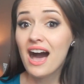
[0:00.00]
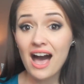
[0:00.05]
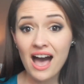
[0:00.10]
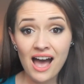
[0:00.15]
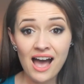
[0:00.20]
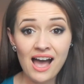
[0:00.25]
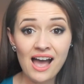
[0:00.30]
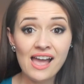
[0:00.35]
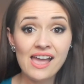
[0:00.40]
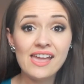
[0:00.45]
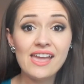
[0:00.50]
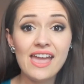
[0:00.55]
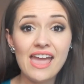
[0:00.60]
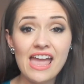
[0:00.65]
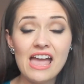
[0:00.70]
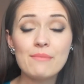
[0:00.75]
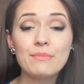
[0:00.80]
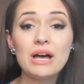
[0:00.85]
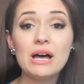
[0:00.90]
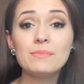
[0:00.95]
I
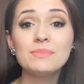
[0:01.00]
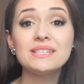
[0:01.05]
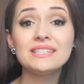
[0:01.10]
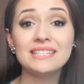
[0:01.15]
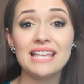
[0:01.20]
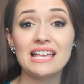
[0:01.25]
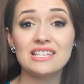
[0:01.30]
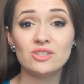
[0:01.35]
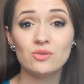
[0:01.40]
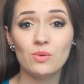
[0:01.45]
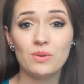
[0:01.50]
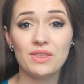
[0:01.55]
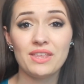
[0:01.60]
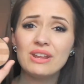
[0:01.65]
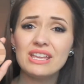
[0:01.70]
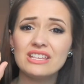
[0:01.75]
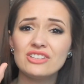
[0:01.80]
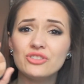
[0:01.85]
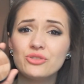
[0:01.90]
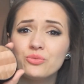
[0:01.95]
am obsessed with
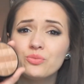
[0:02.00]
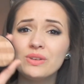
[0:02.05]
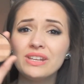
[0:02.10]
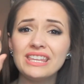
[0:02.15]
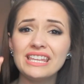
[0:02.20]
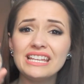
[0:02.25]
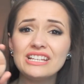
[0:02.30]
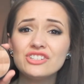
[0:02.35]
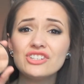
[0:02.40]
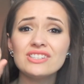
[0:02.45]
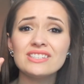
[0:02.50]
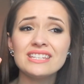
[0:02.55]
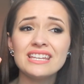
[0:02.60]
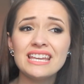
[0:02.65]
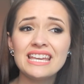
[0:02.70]
it. It's really just